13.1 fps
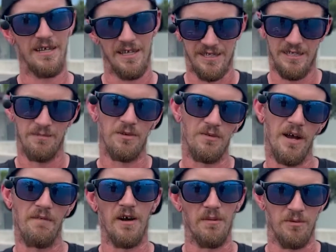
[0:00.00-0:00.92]
They seem to
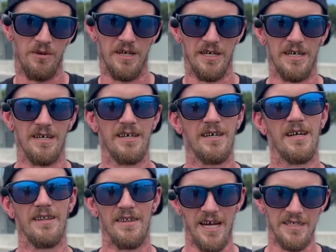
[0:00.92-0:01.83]
rev up quicker.
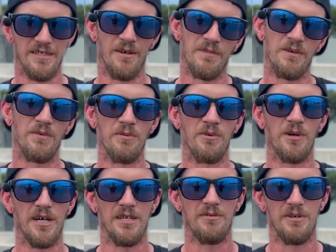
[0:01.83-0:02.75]
That's something we
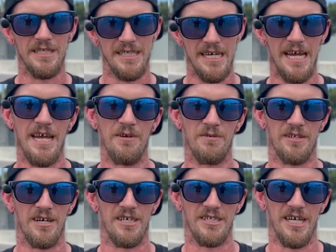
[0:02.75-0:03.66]
wanted to retain with
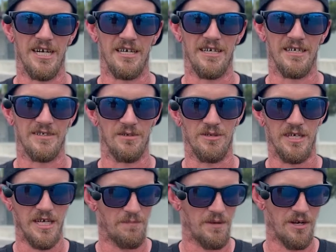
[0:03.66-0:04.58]
our chain kit. So
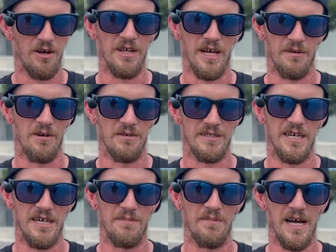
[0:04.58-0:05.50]
keeping all that
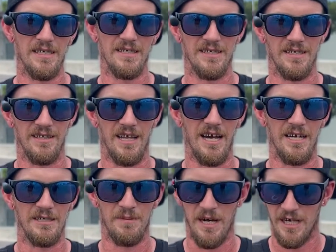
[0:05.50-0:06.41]
rotating mass as light
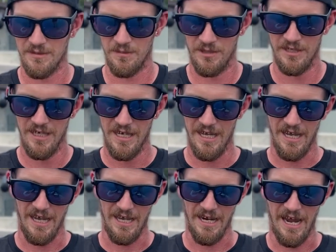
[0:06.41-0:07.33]
as possible
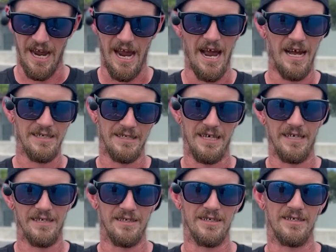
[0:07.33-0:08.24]
and as
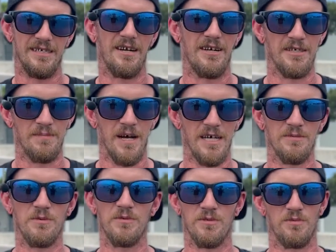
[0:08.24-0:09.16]
into the center as
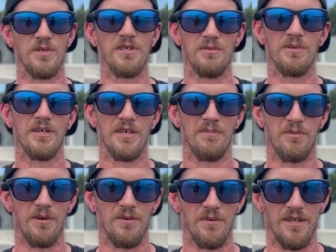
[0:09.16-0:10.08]
possible is really
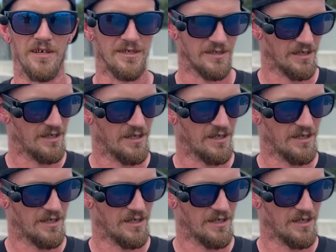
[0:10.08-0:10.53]
important with us.